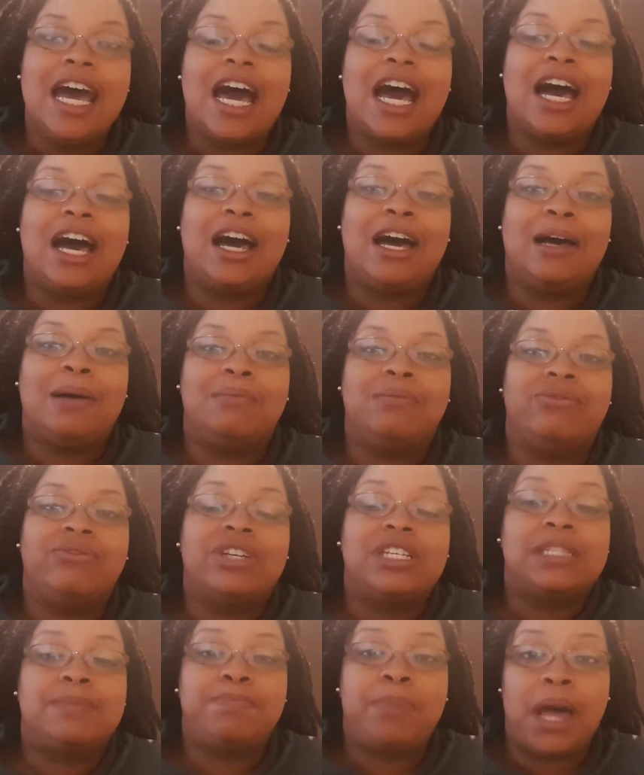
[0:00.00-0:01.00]

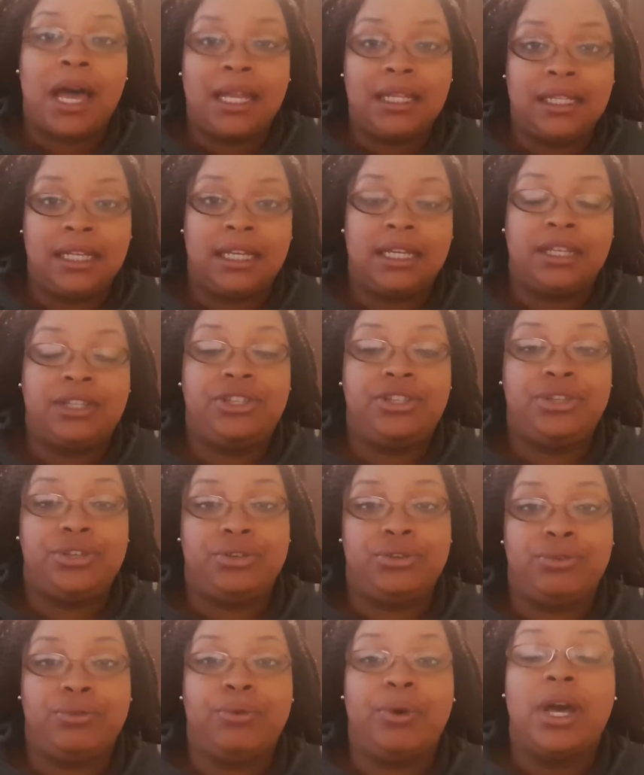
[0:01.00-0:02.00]
Responding
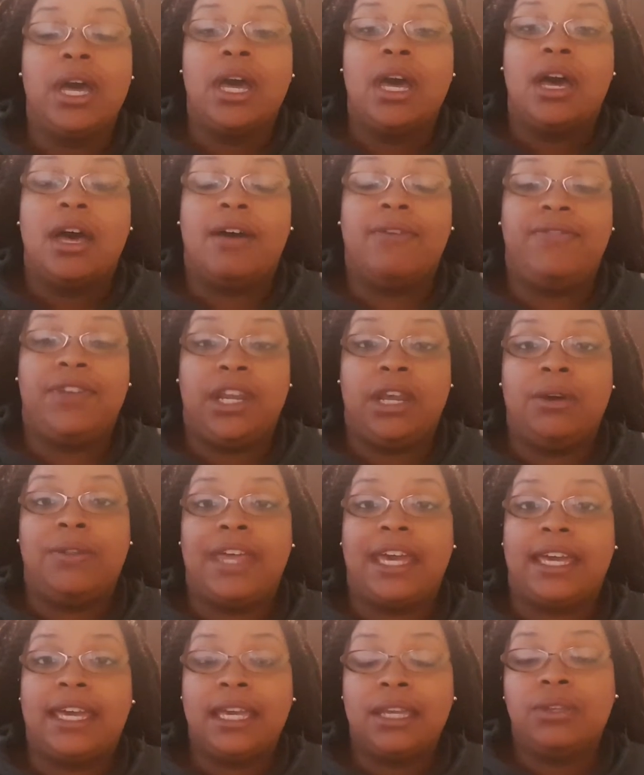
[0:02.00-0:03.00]
to a video
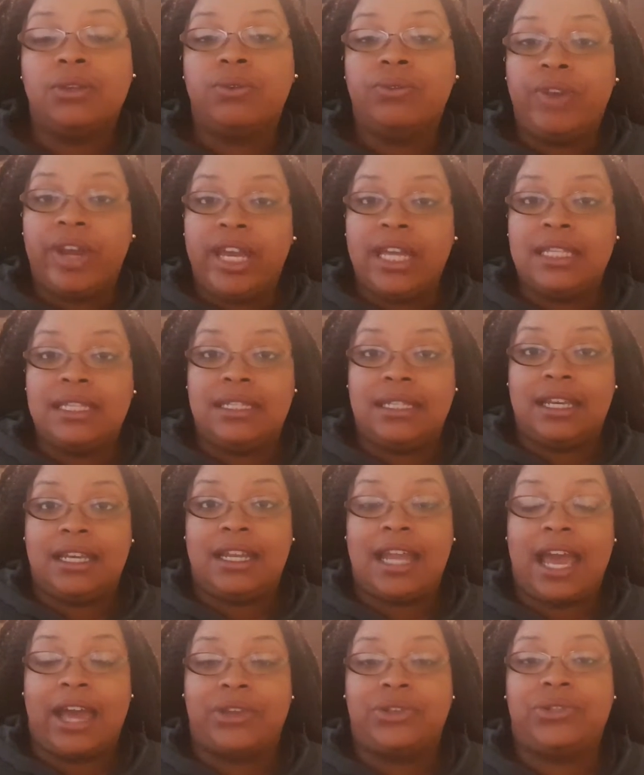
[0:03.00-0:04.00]
that KindleReads did
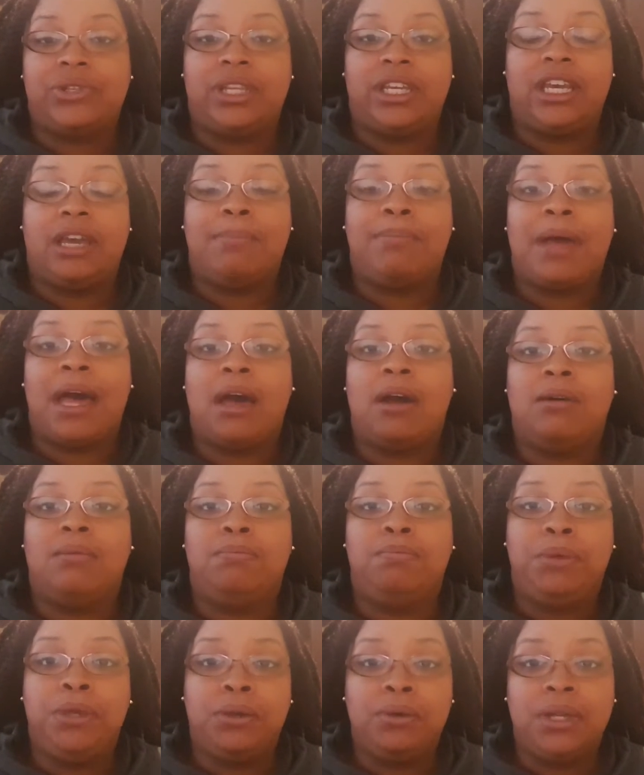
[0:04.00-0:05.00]
actually
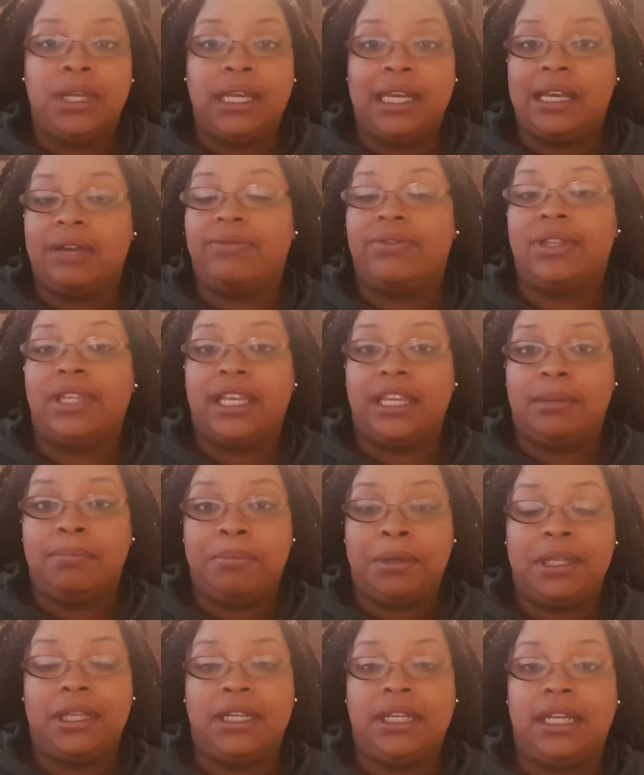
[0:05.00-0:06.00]
about beauty and
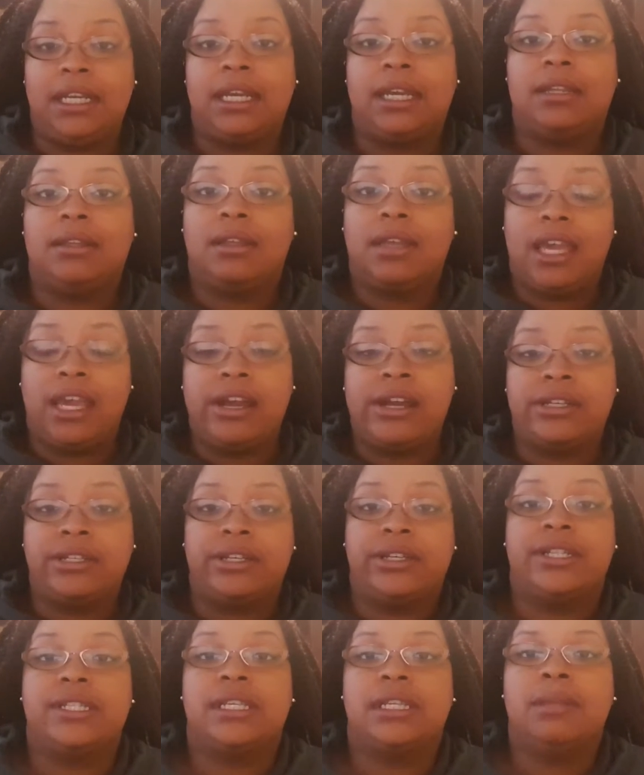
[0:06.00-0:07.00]
relatability in the
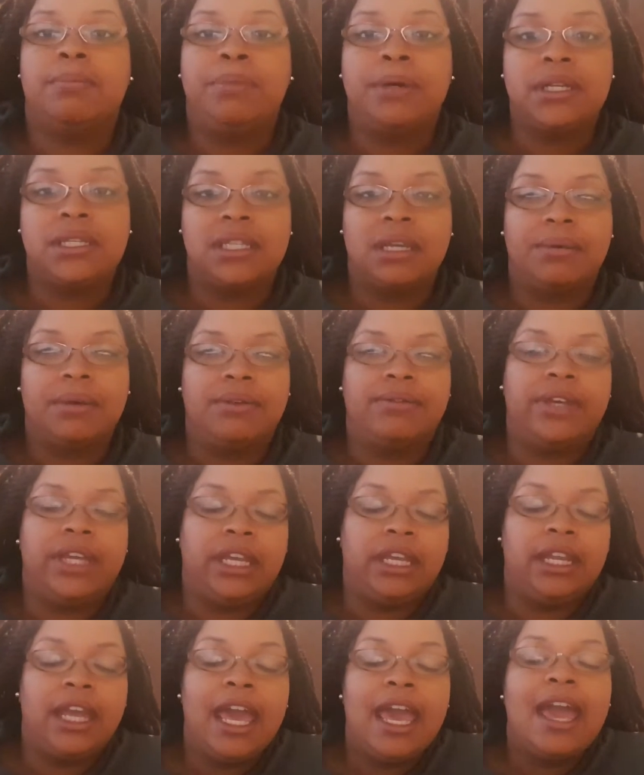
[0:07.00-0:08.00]
characters in the books that we
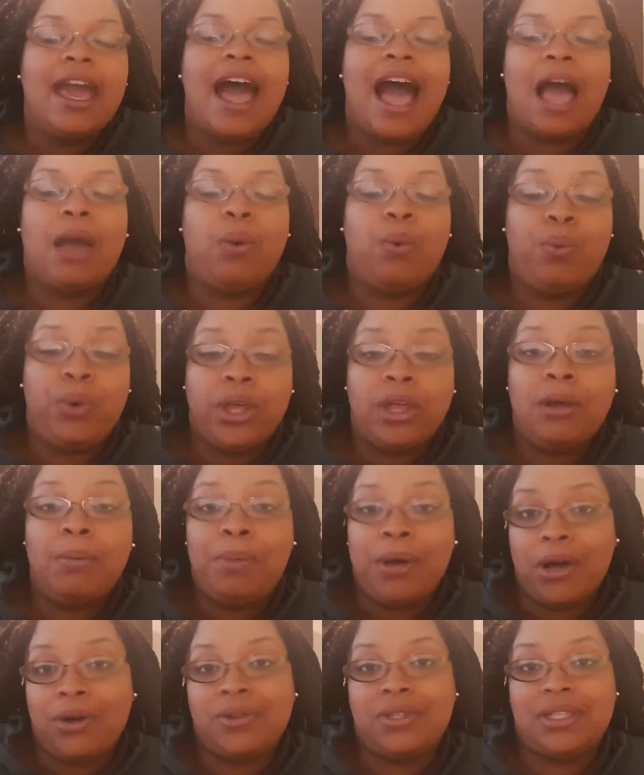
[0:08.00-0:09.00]
read. I will
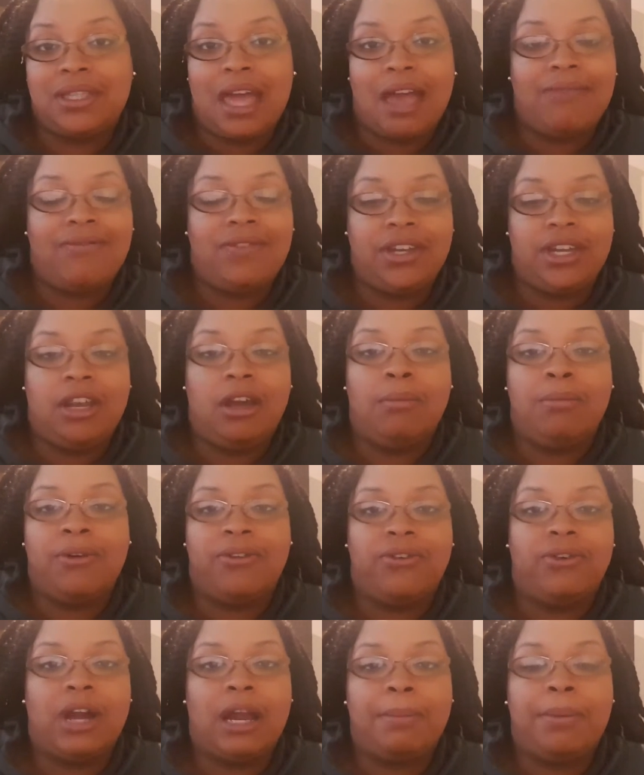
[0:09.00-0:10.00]
post that video
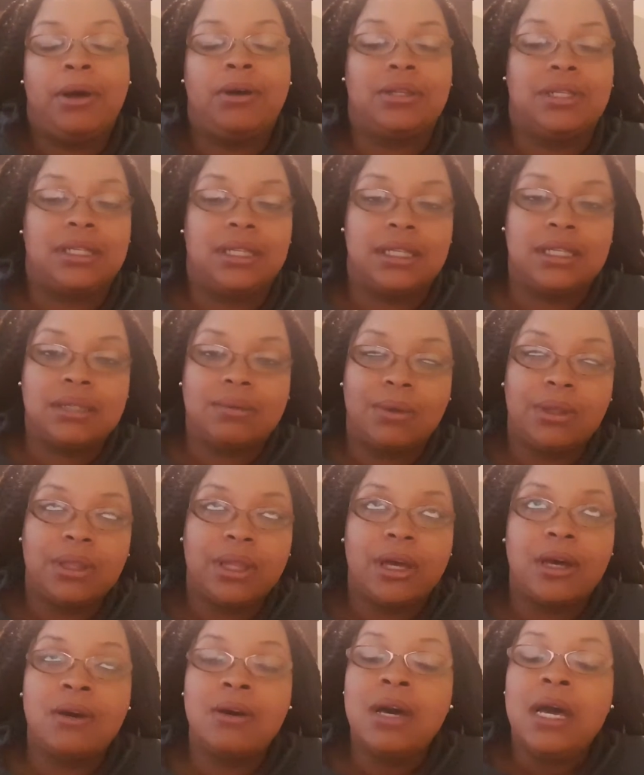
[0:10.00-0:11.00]
before I post this one
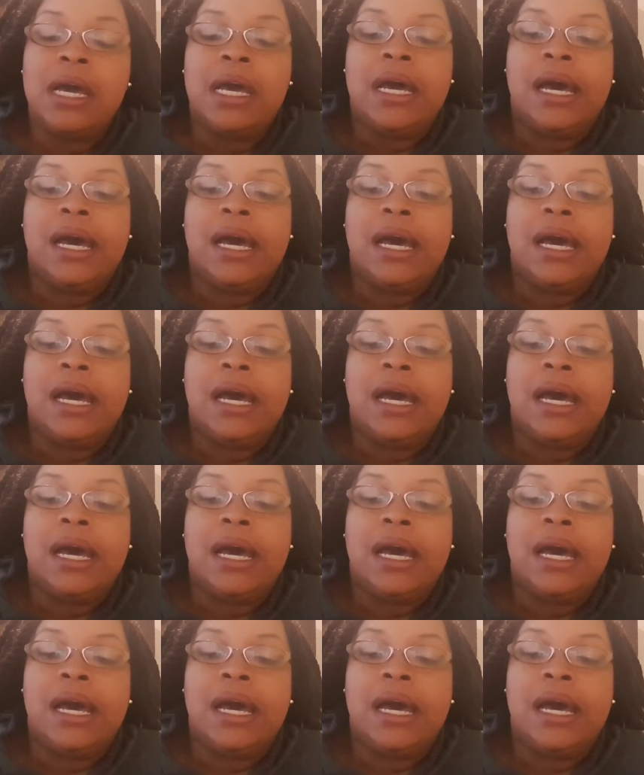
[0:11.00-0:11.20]
though.